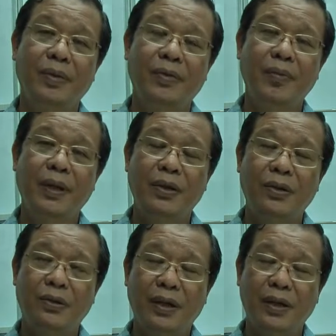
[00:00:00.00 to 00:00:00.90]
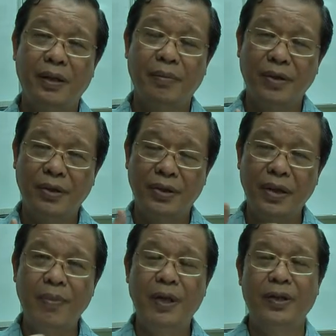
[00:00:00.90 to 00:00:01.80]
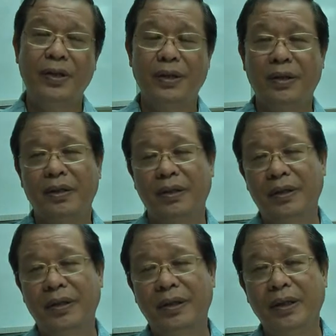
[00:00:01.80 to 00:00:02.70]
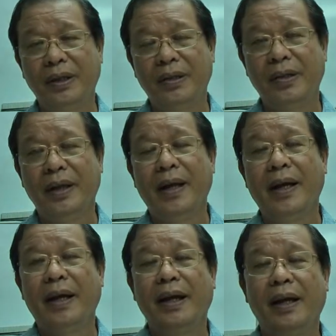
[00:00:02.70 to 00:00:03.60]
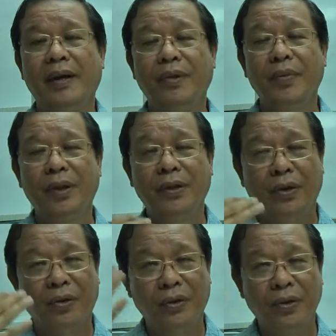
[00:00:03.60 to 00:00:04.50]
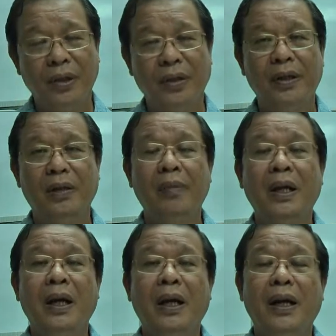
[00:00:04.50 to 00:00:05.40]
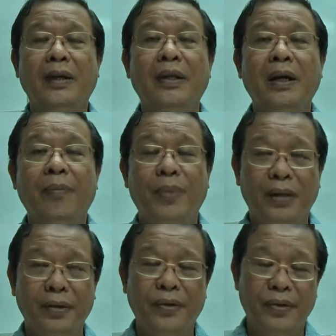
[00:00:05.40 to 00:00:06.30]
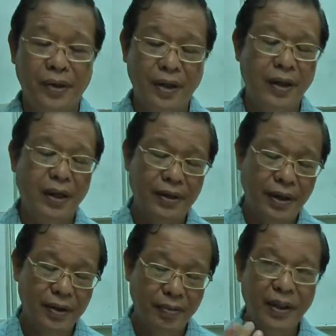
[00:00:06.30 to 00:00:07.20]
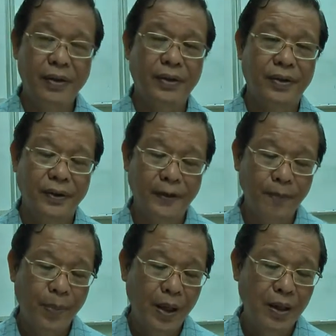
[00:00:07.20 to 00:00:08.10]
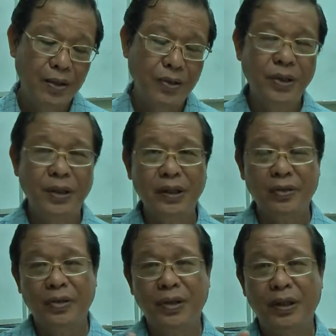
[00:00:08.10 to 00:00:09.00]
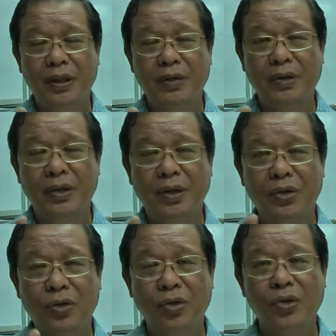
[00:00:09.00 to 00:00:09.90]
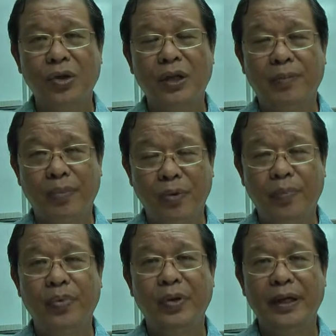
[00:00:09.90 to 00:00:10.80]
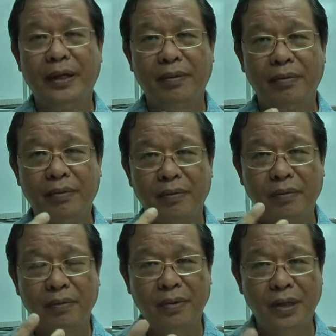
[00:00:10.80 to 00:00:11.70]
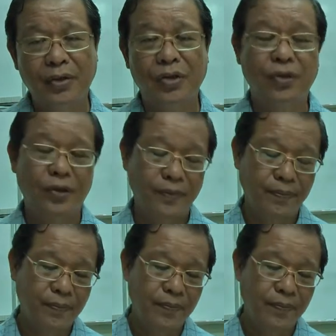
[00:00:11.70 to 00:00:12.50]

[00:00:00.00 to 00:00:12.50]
women who are about the same age as sisters, and women are older than them as parents, as mothers. Okay? So here you see, in other words, a socially appropriate relationship.